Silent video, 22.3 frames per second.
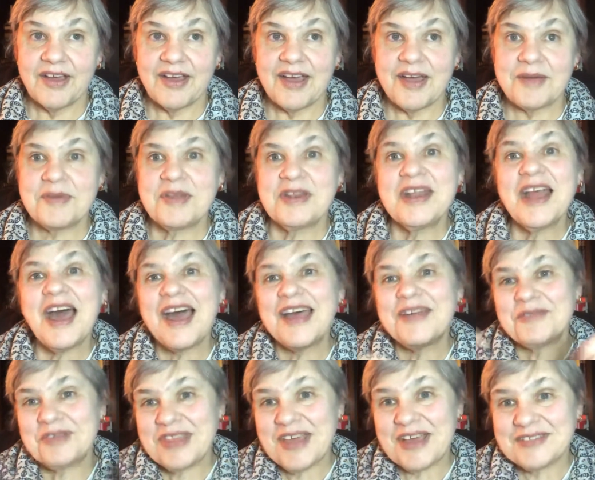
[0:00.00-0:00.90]
I mean, not
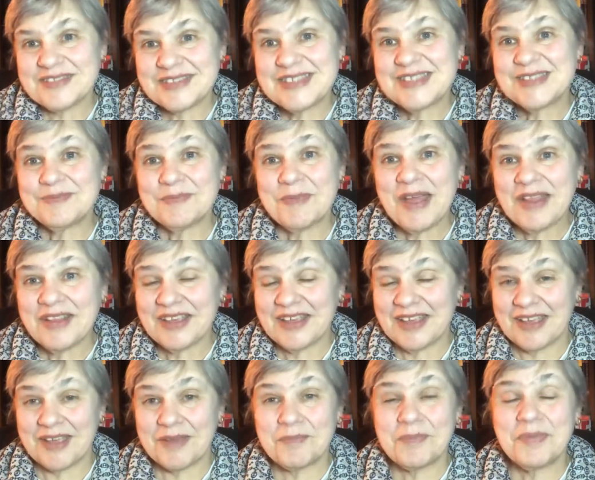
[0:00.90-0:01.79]
without smelling
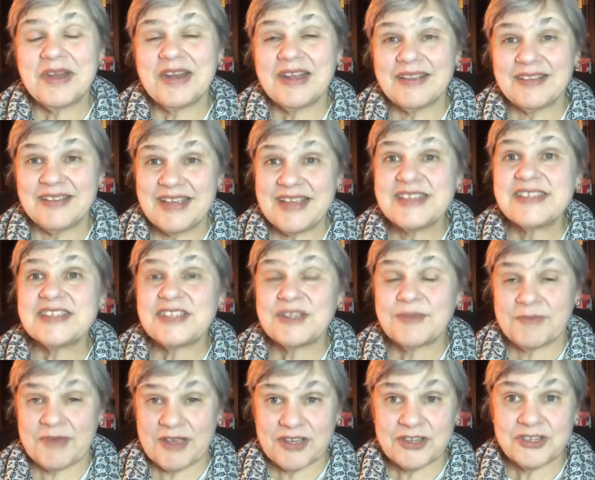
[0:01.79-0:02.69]
it, but at least to
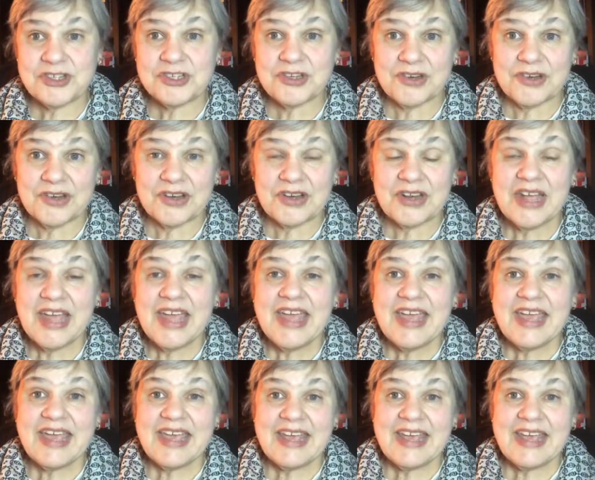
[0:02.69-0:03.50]
make sure it